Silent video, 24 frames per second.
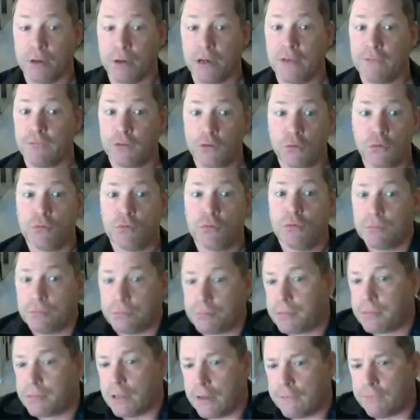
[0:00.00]
But if you
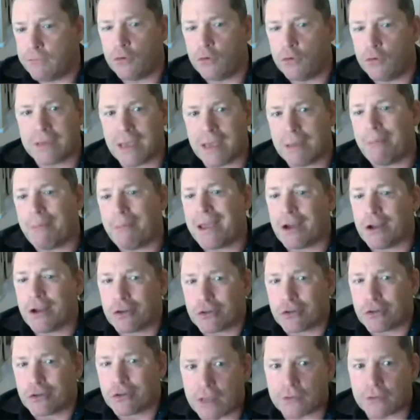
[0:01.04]
if you get my
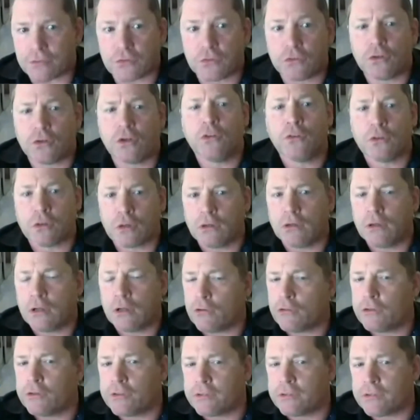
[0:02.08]
address, you can
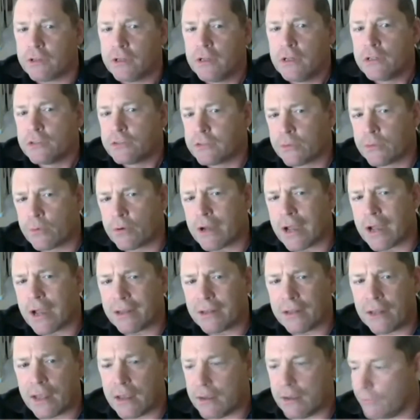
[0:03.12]
literally see where
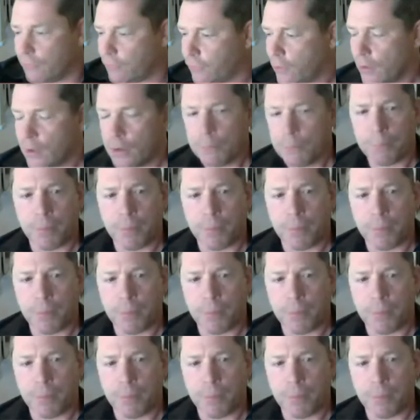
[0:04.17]
I live.